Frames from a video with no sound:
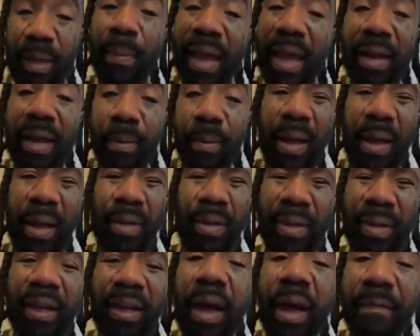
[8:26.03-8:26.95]
be mad
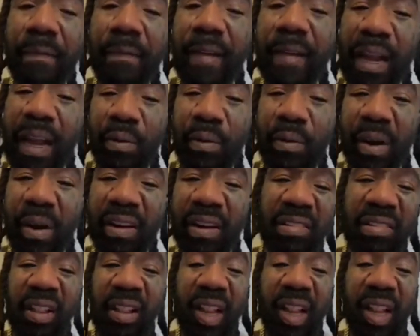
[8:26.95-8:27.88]
about me not
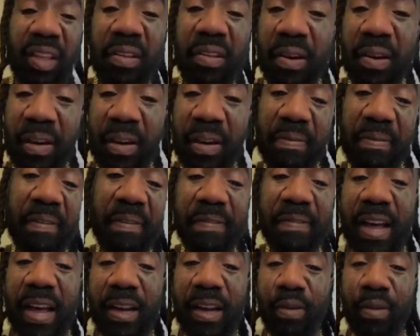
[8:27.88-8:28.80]
following her. You don't
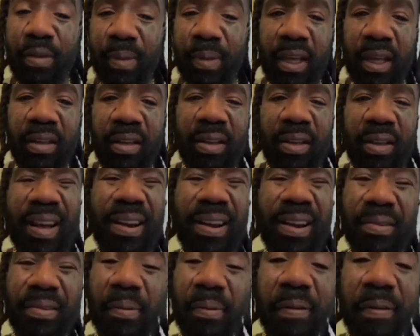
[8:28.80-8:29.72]
even follow me.
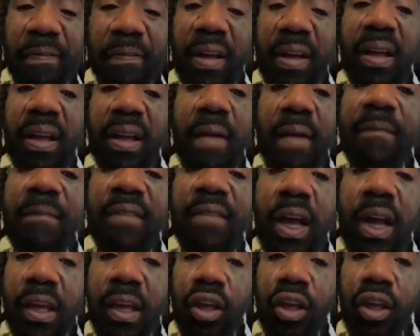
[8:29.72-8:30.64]
I don't give a fuck.
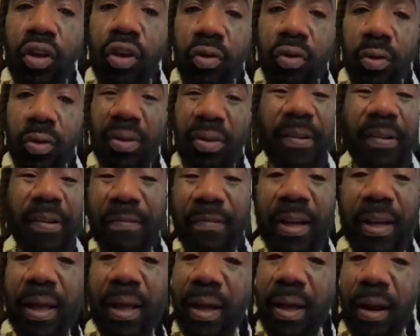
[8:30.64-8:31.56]
I'm fucking you.
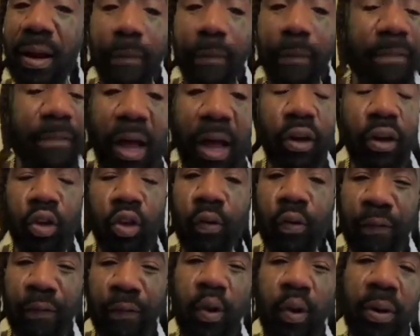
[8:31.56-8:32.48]
What the fuck I gotta
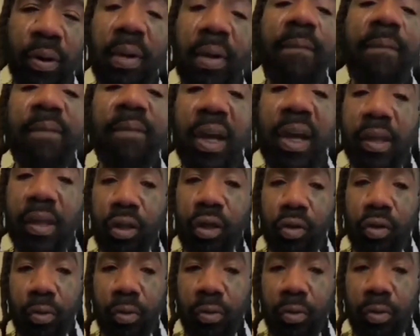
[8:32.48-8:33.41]
follow you for and I'm
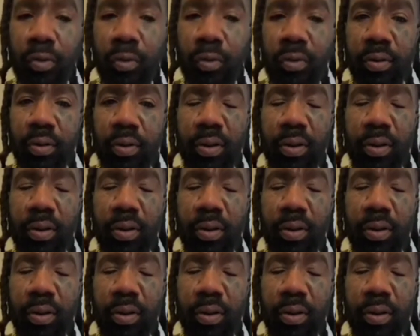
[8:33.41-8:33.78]
fucking you?